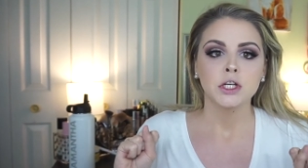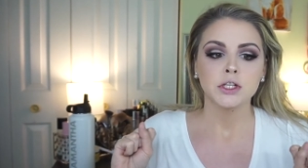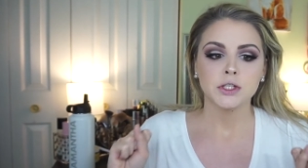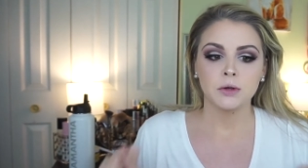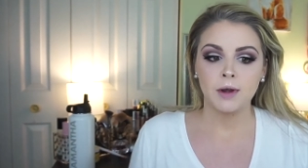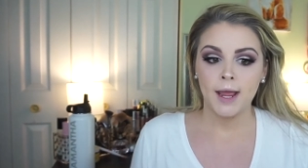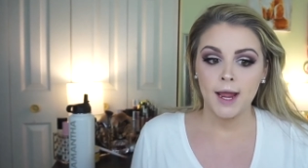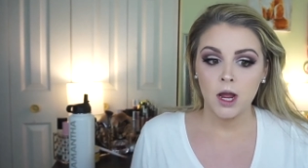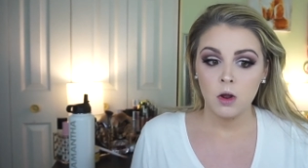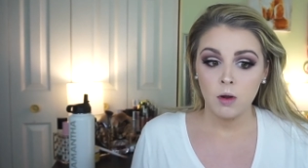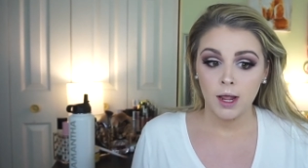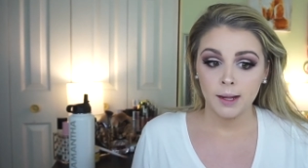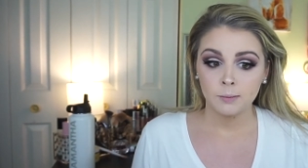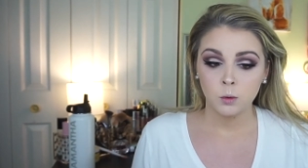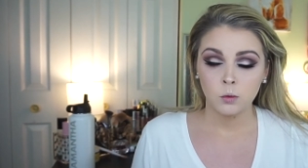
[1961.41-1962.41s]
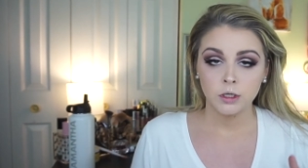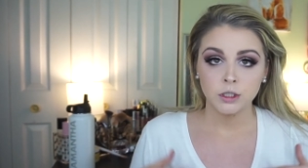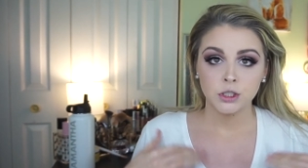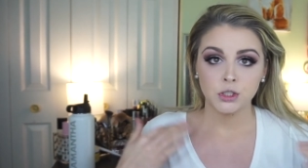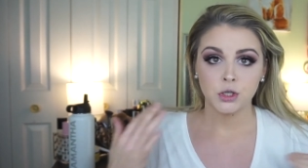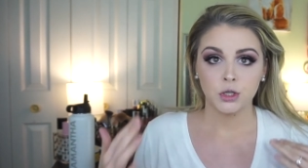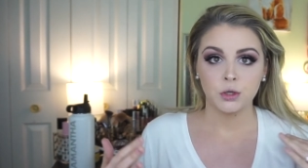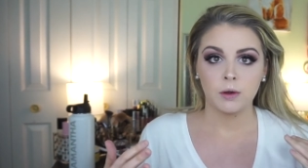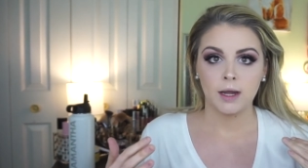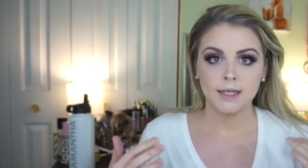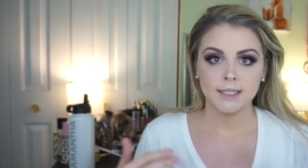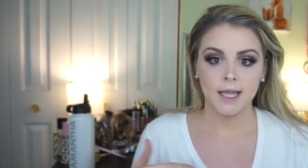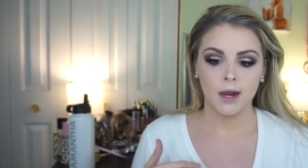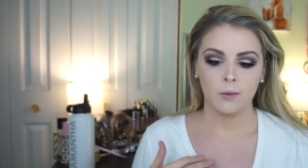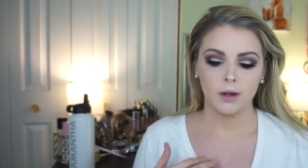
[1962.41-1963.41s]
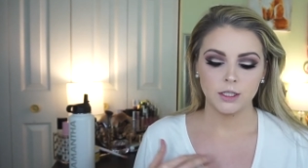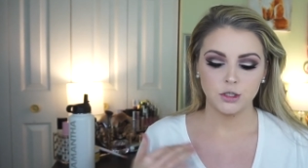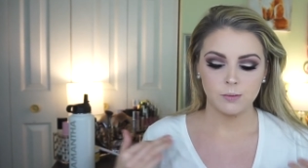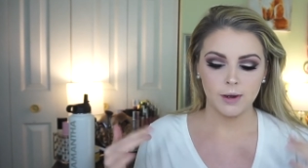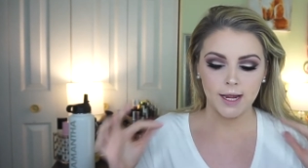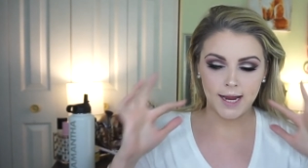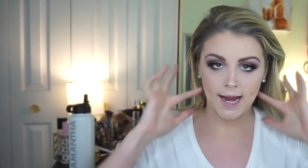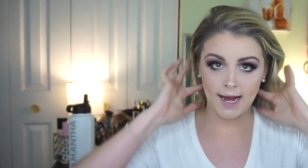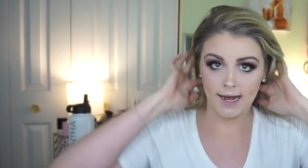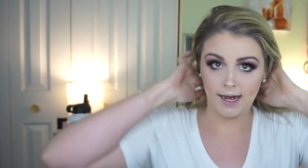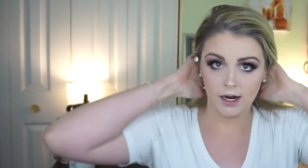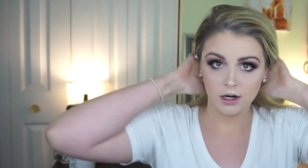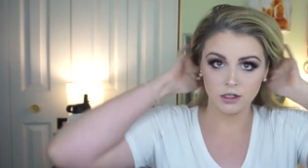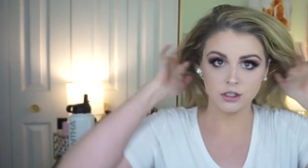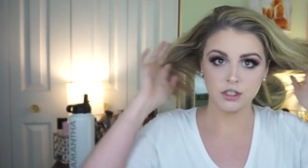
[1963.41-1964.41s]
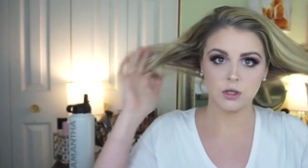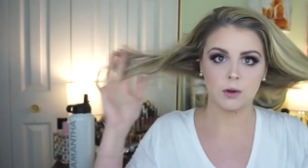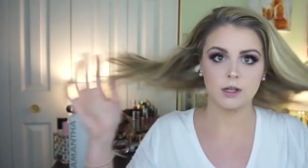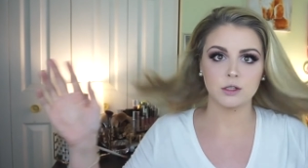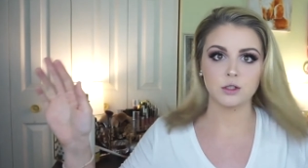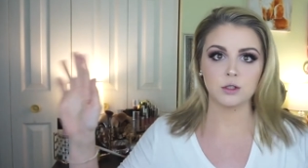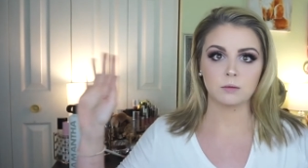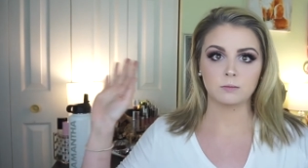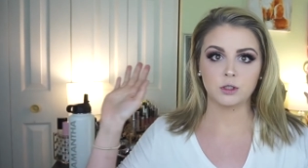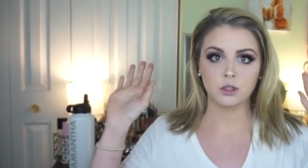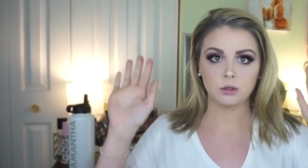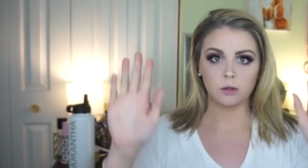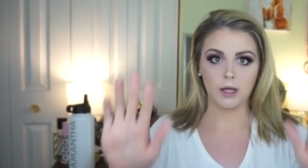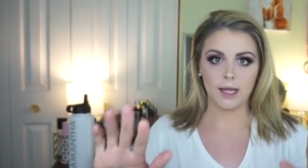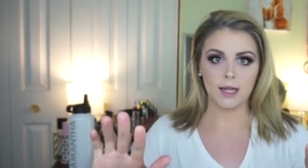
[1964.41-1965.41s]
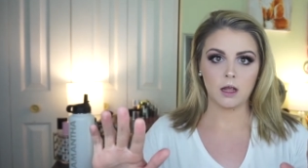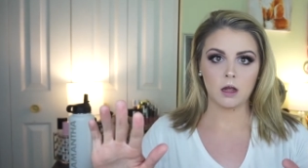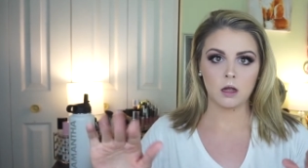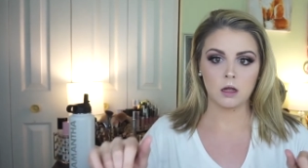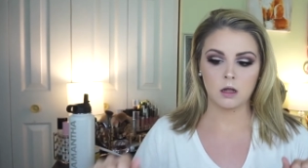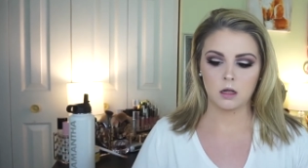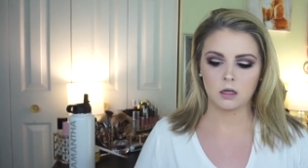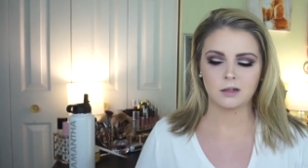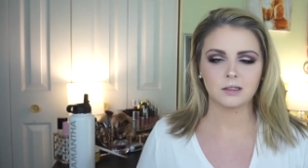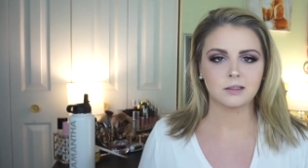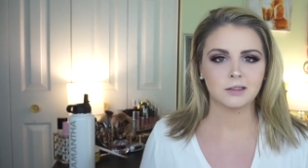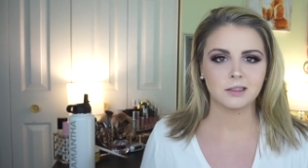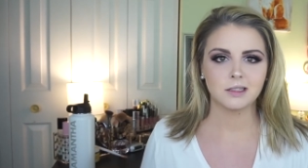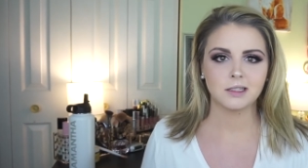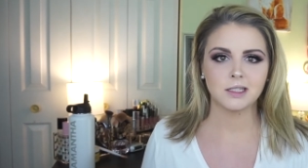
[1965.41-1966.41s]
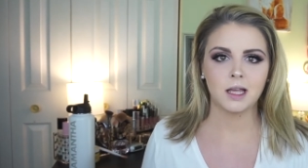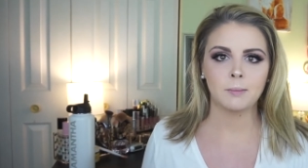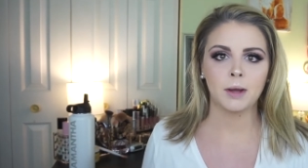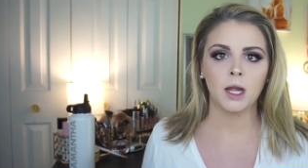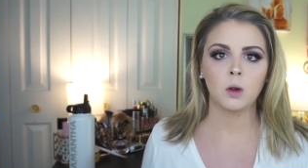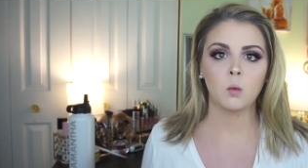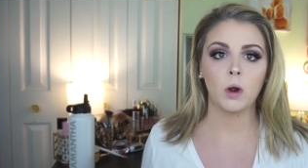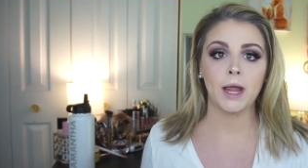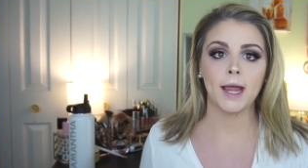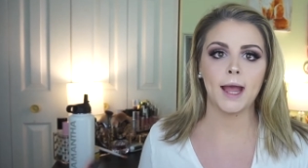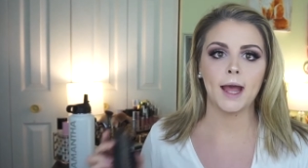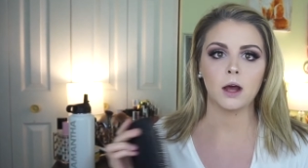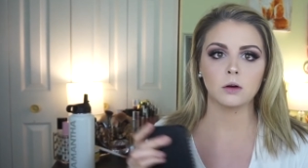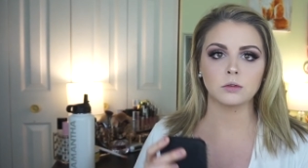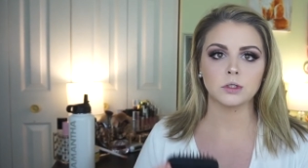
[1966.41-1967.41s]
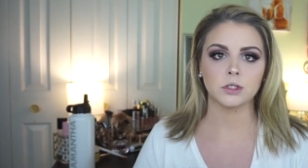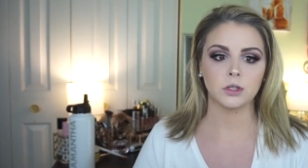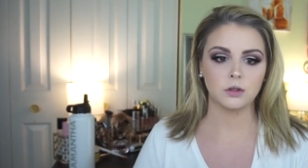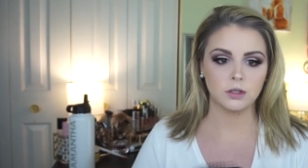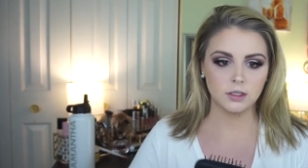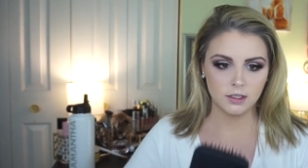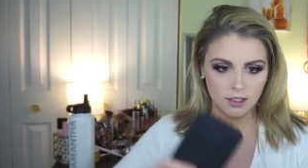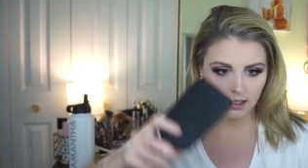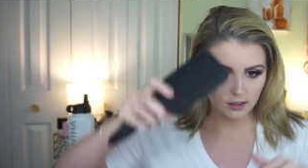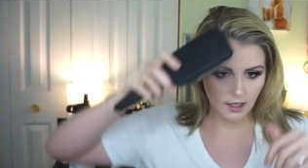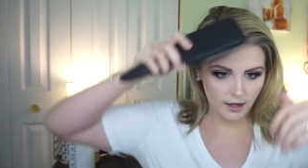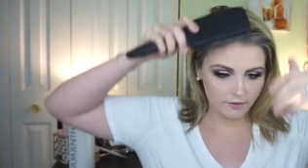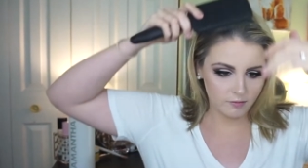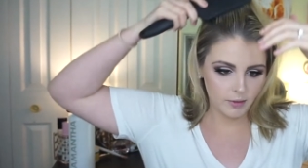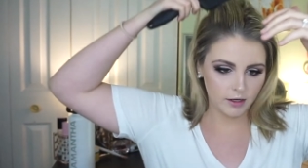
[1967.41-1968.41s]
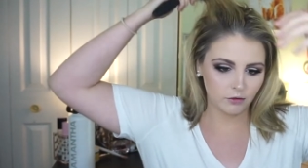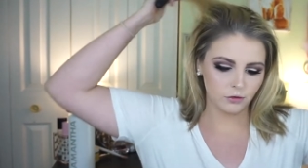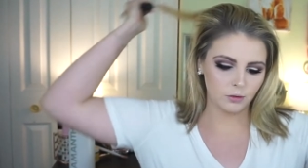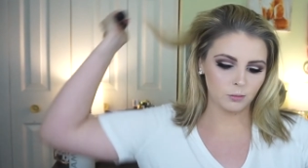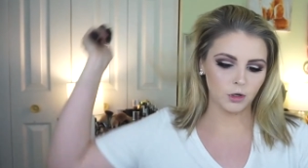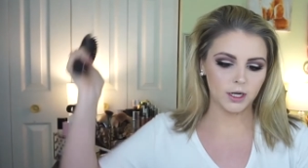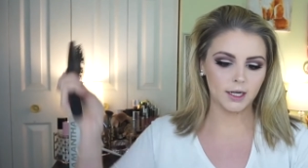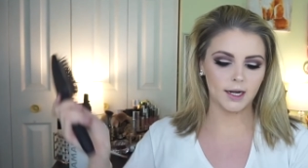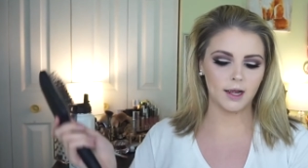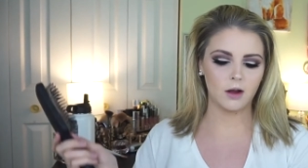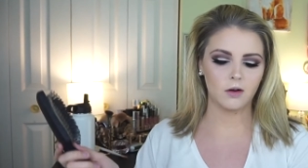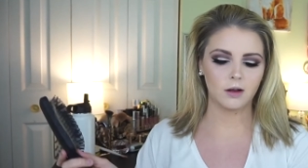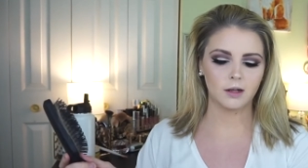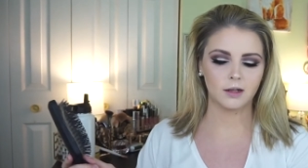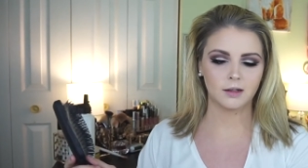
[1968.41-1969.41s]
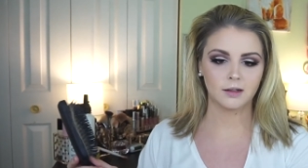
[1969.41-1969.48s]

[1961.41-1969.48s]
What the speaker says: So now I'm going to show you guys how I do my hair. So I zoomed you like semi way out so you can see a lot of my room right now.